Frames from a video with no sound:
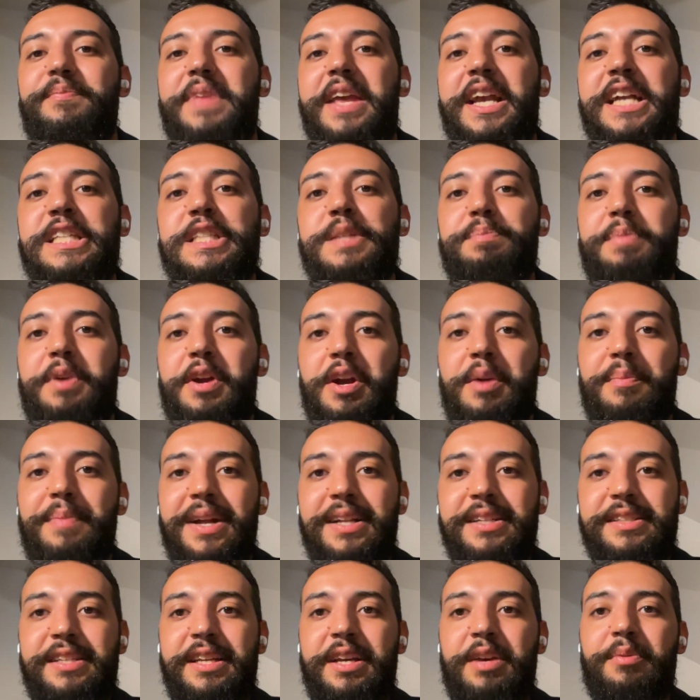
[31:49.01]

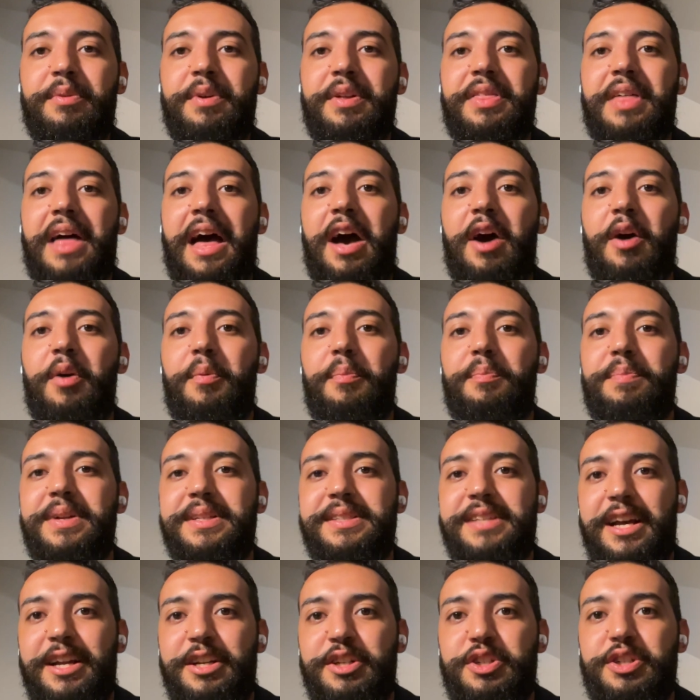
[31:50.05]
experimenting with how
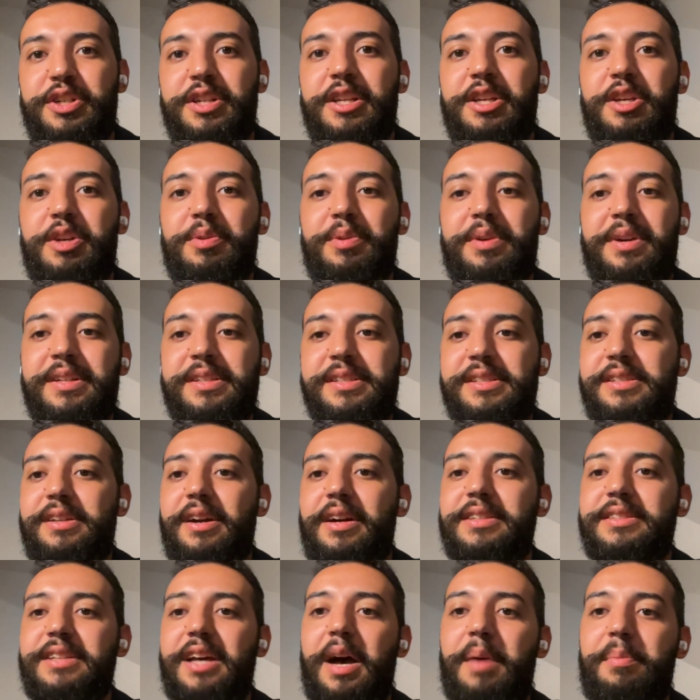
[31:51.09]
potentially you can
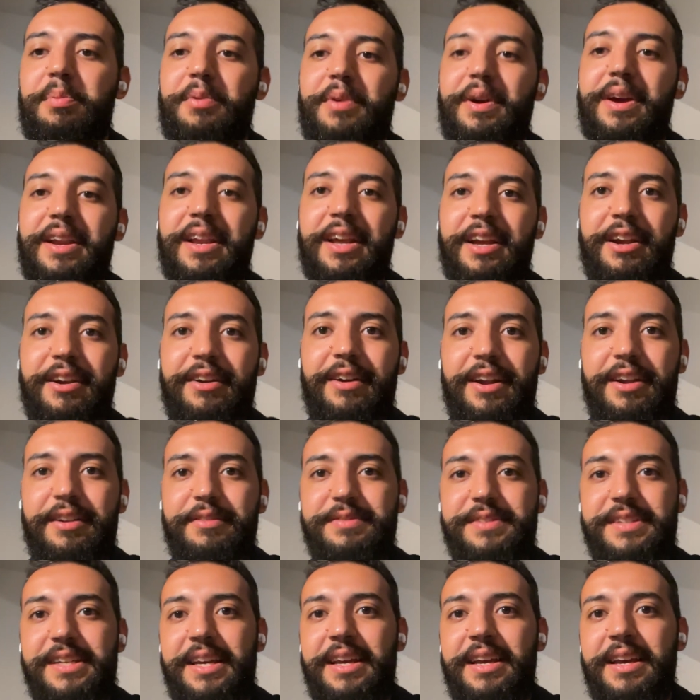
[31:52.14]
start upgrading your
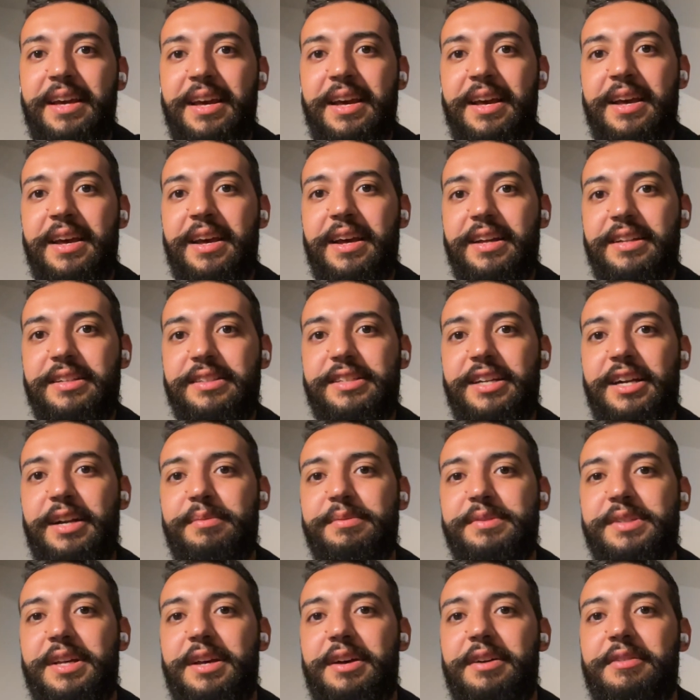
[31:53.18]
NFT in
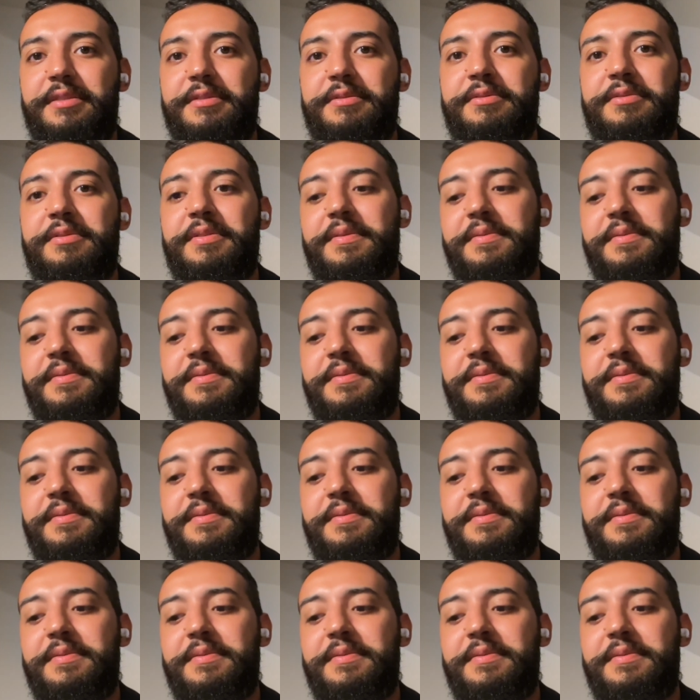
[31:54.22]
terms of